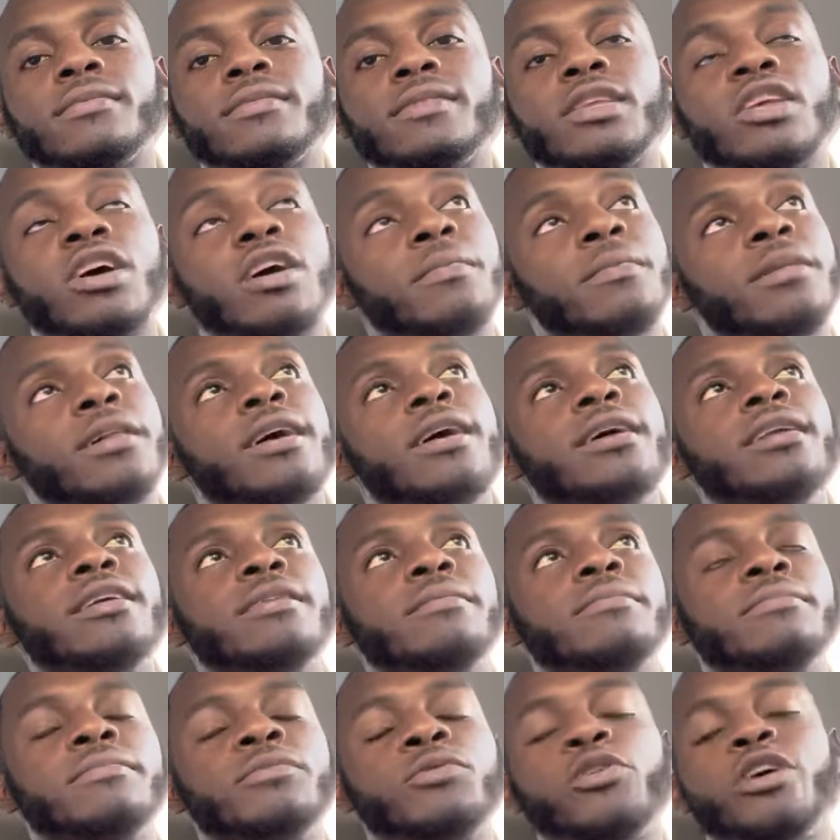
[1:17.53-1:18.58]
Now I'm glad
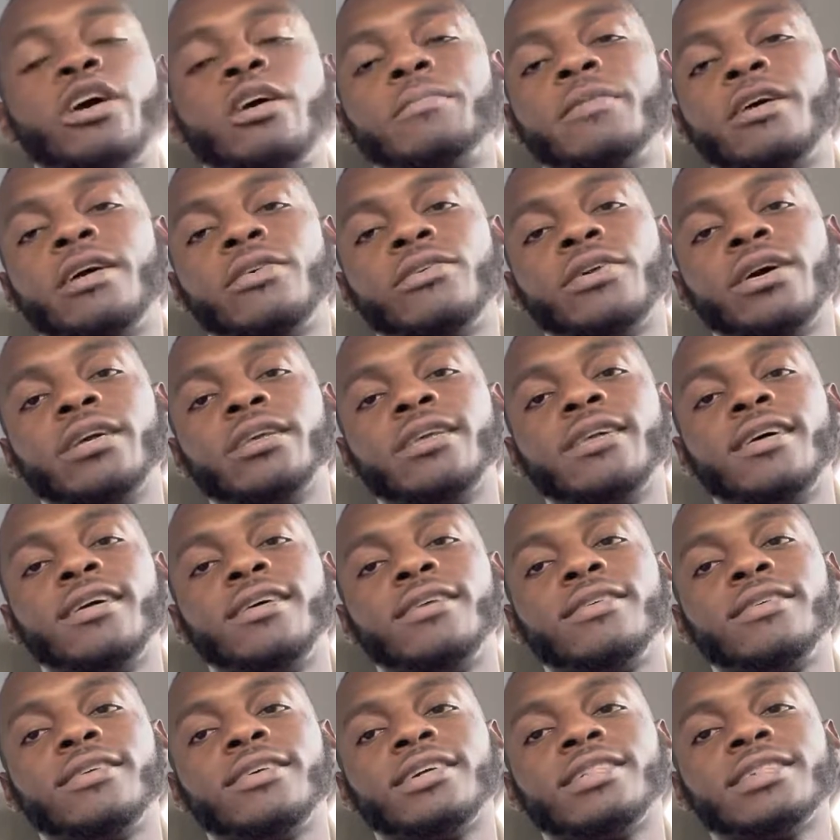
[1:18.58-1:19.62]
I'm where I'm at right
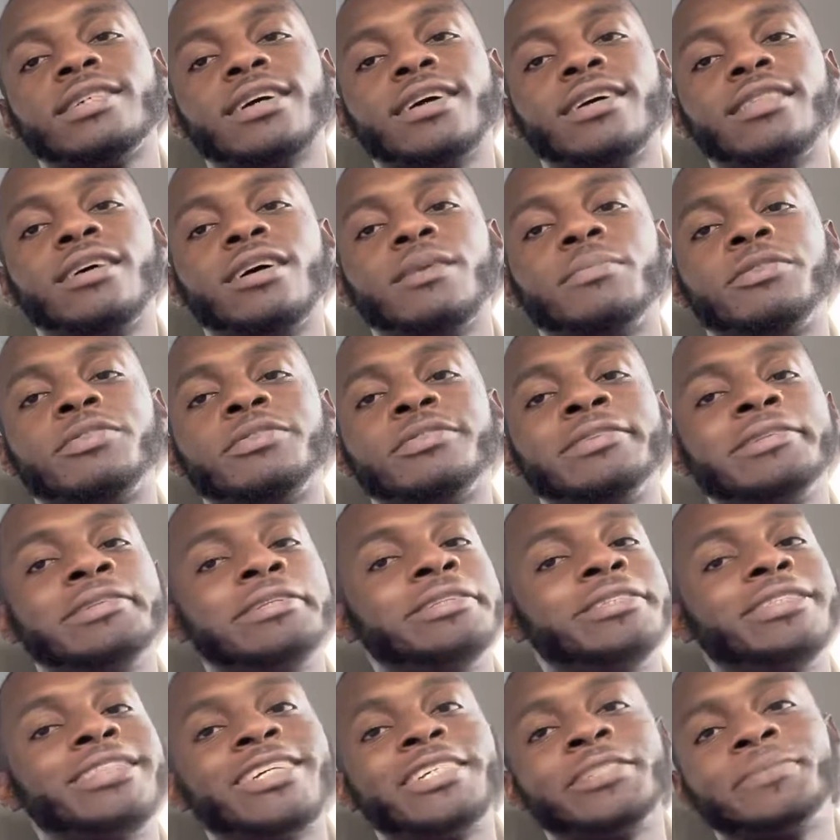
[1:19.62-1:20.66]
now because I get the
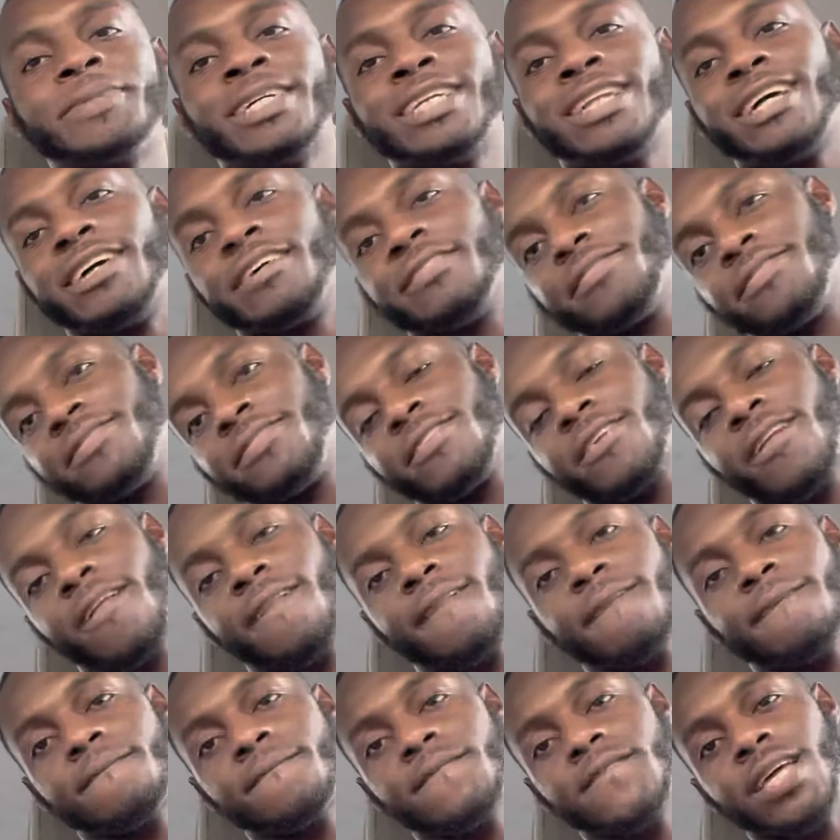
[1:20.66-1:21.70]
opportunity to change my life,
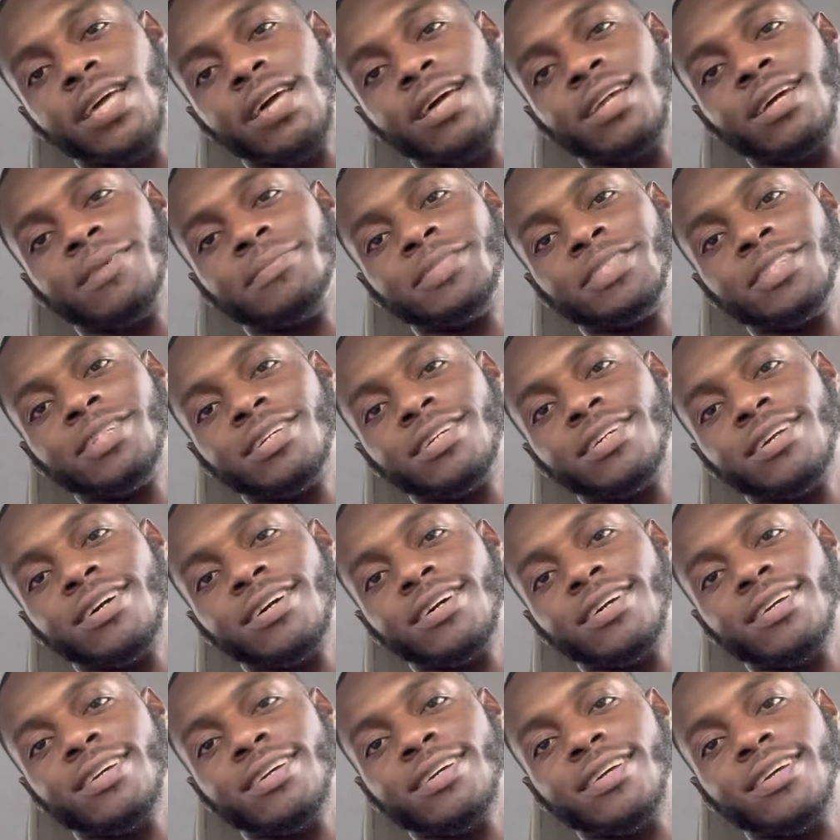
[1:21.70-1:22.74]
and I'm still
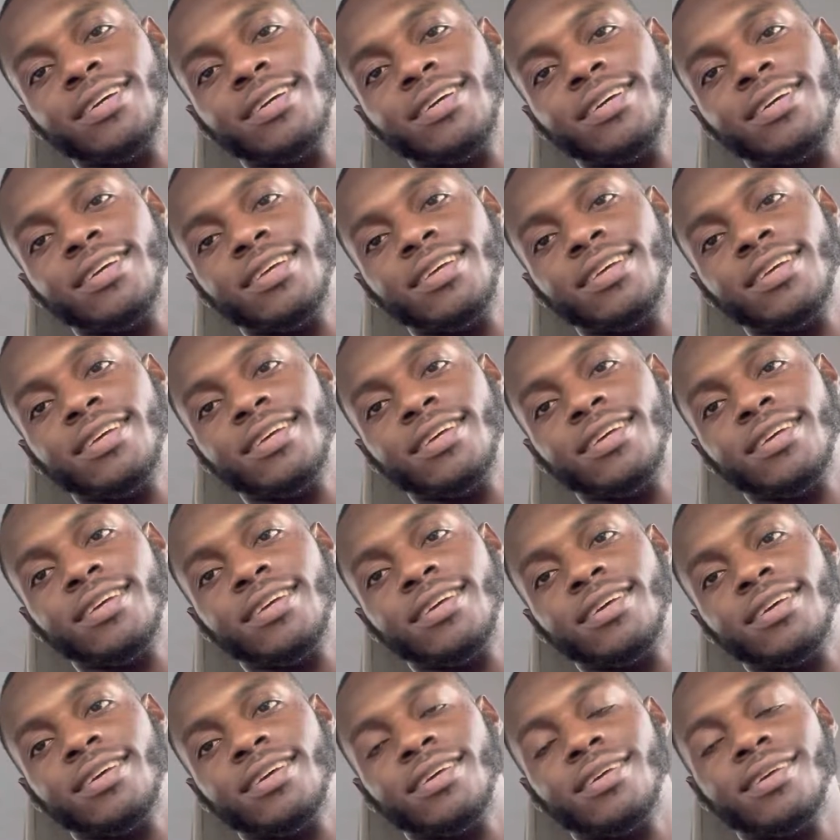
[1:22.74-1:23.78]
young,
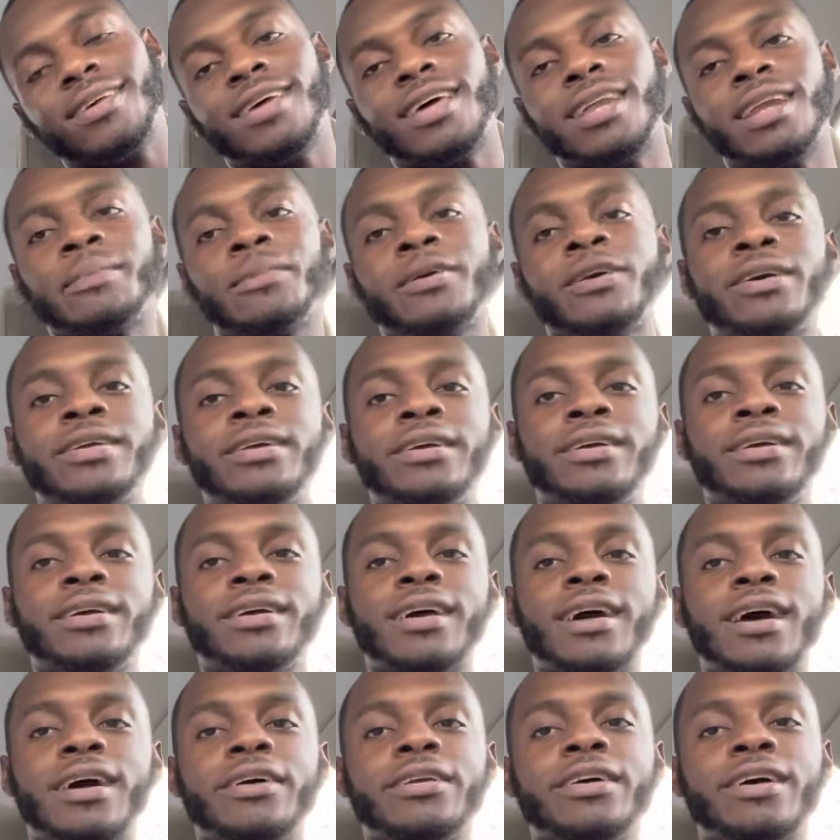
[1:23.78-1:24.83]
and I already
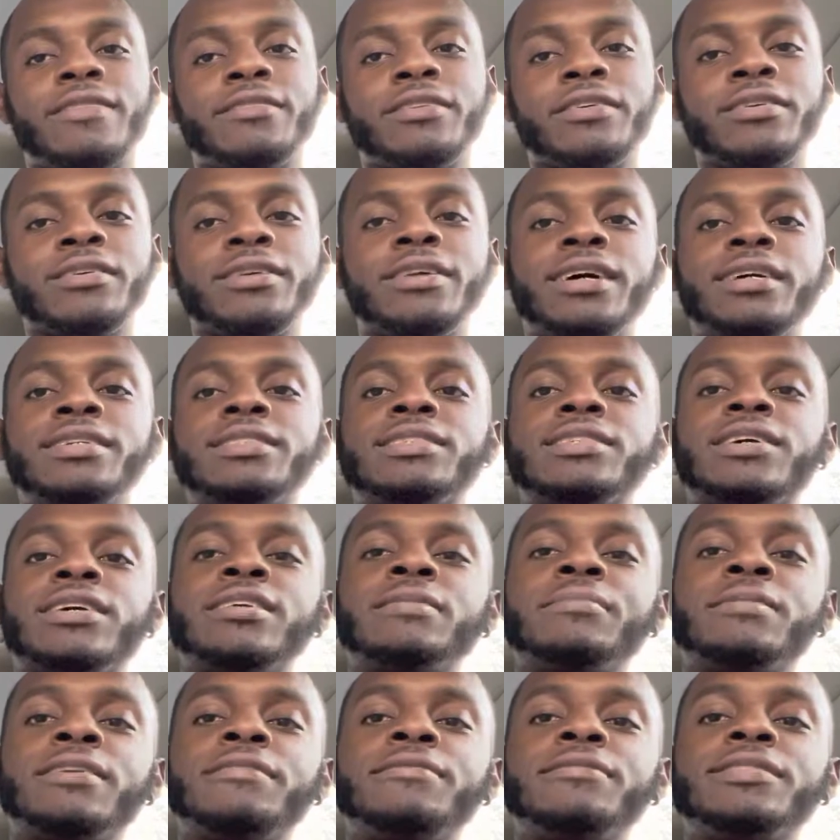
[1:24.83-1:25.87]
have a good head start
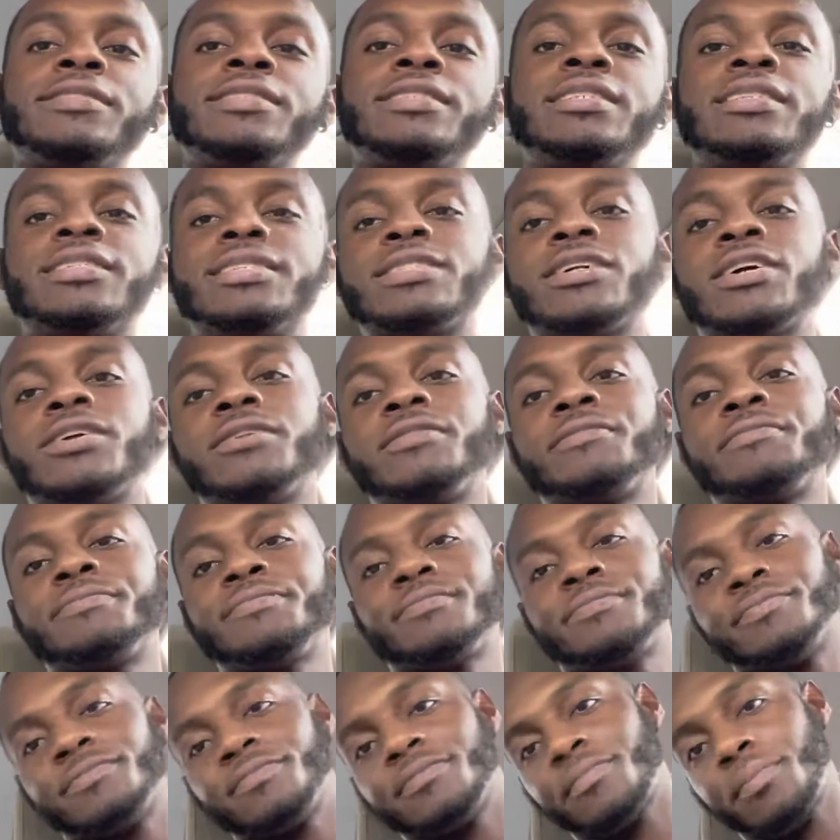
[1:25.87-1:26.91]
in my physique, so
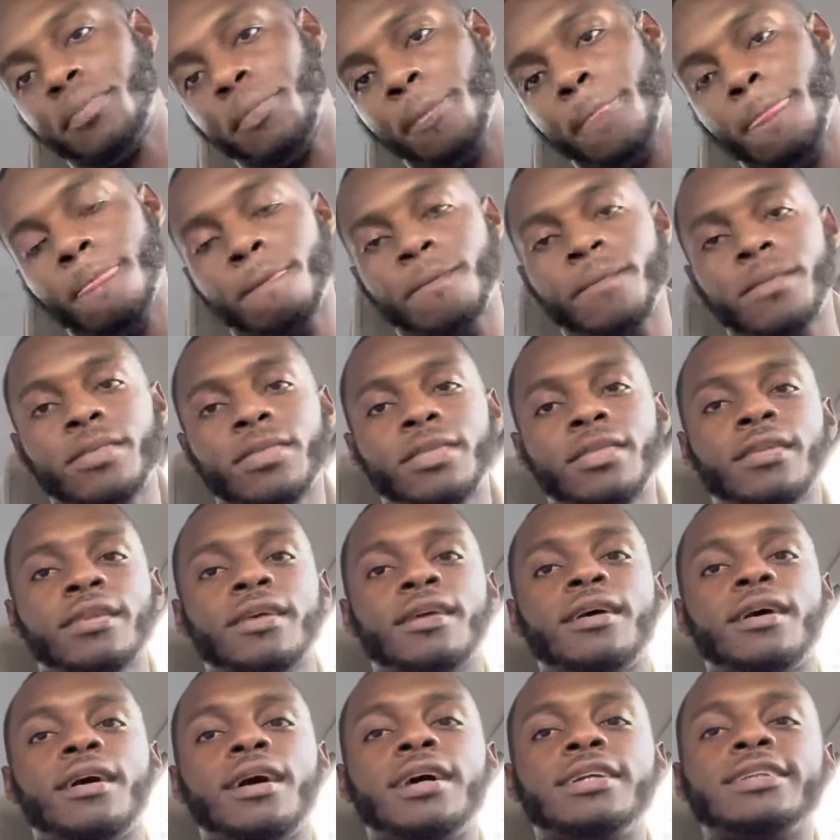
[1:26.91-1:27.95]

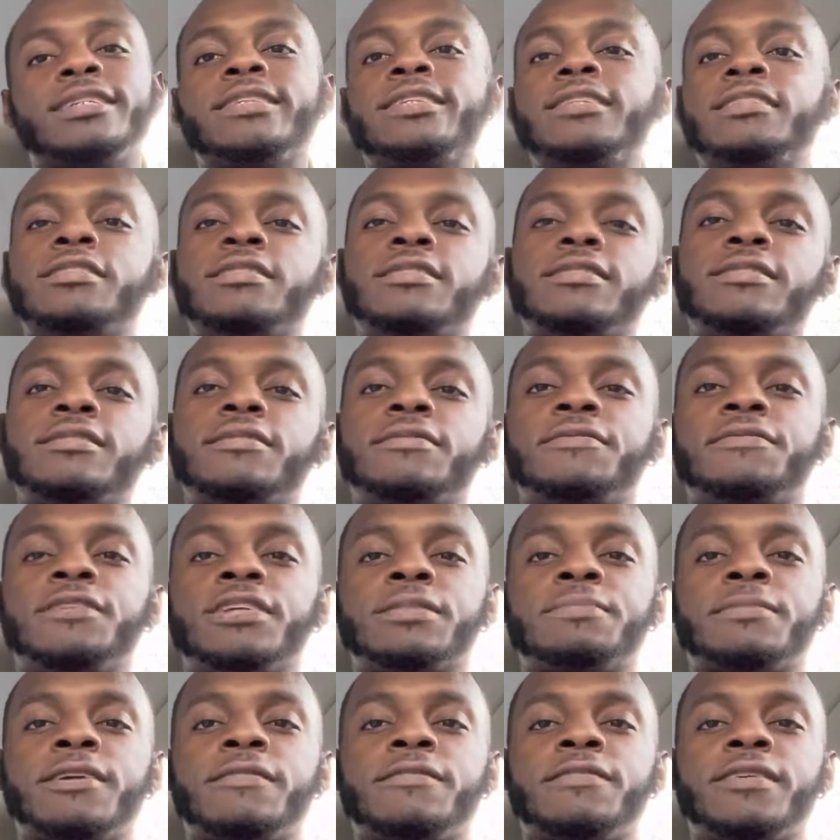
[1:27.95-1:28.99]
I just need to
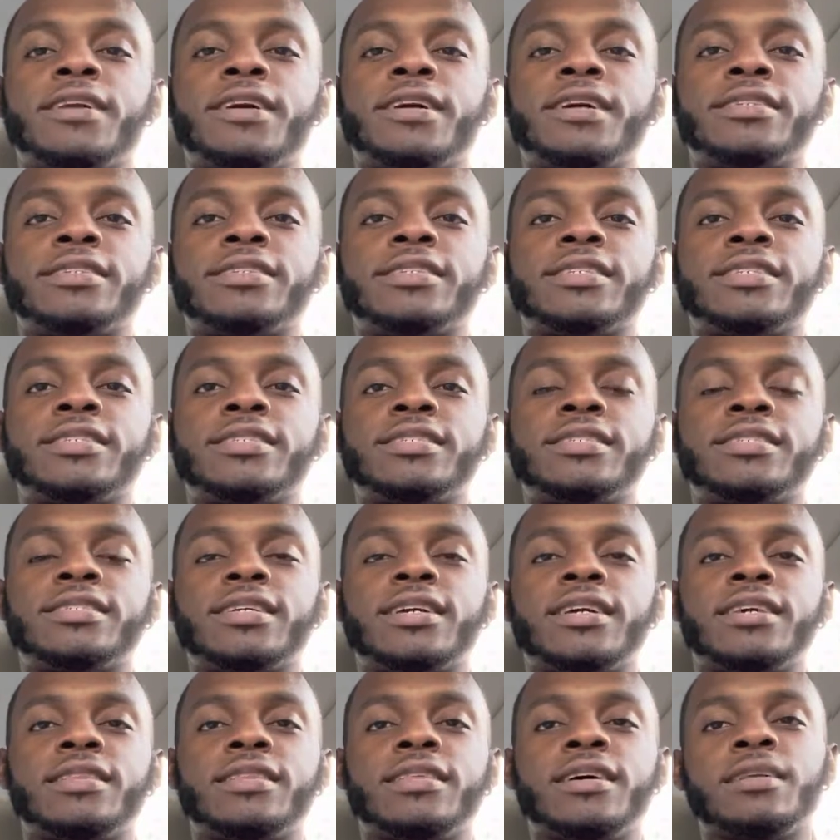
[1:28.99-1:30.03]
fix my finances,
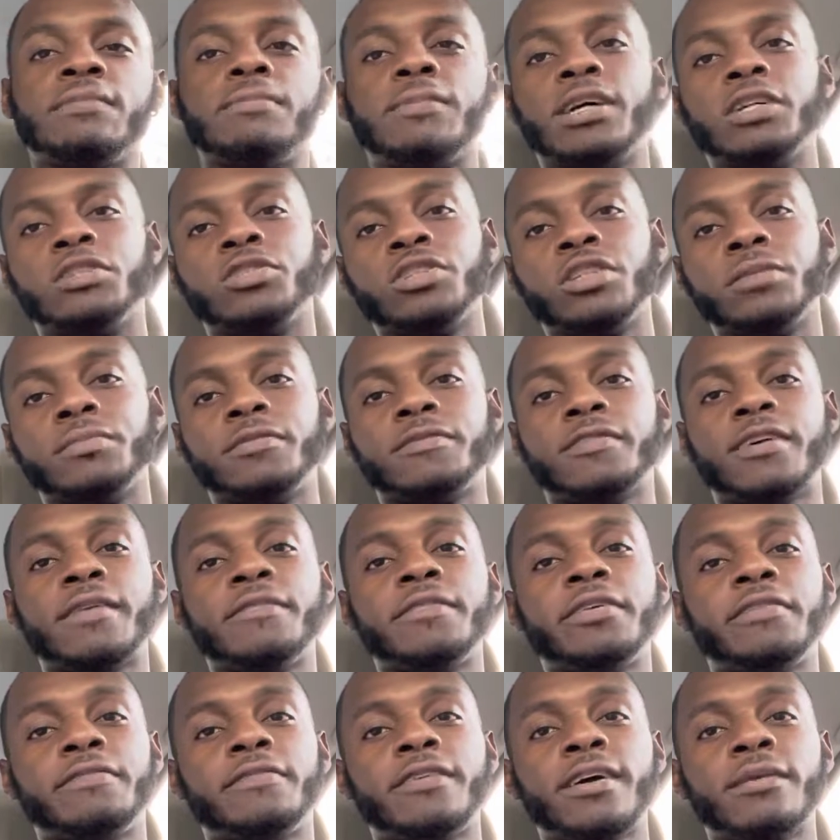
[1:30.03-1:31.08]
and then my dream of
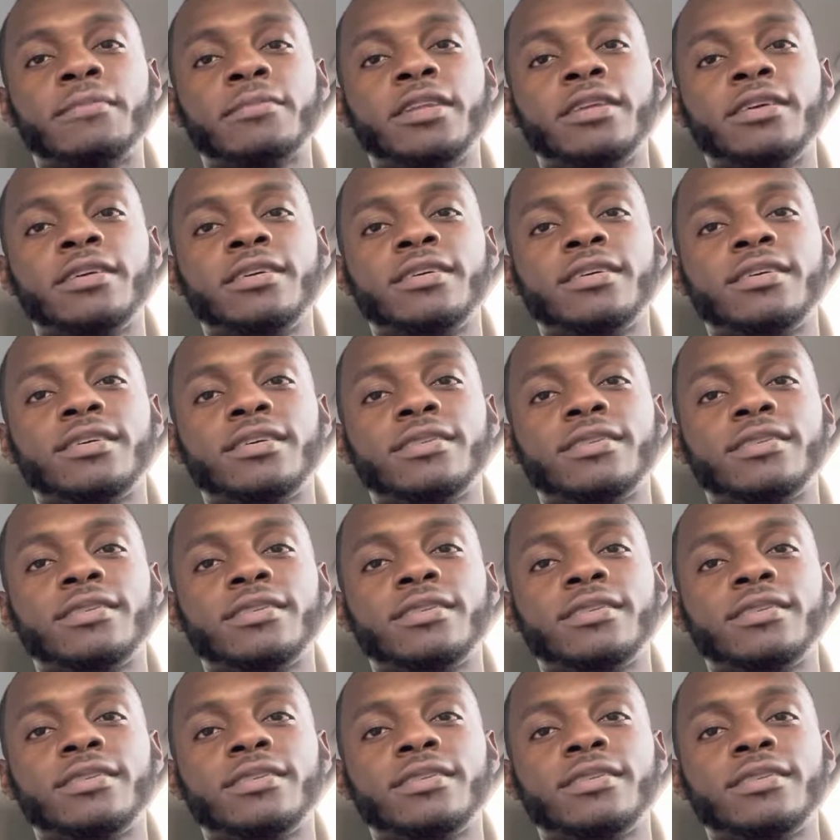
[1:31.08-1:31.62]
having a family